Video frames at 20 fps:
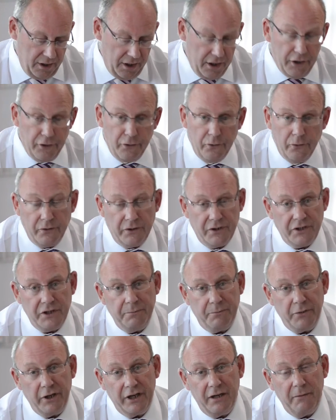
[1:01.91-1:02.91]
in order to
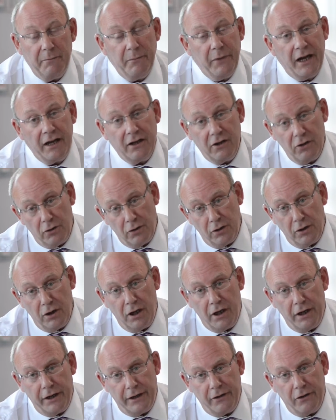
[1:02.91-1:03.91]
bring it back
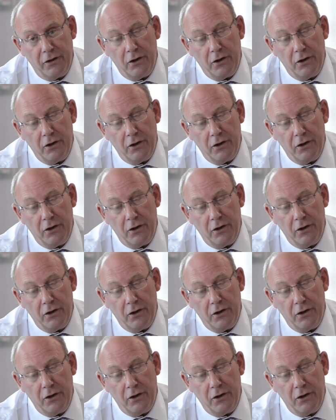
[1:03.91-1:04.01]
online.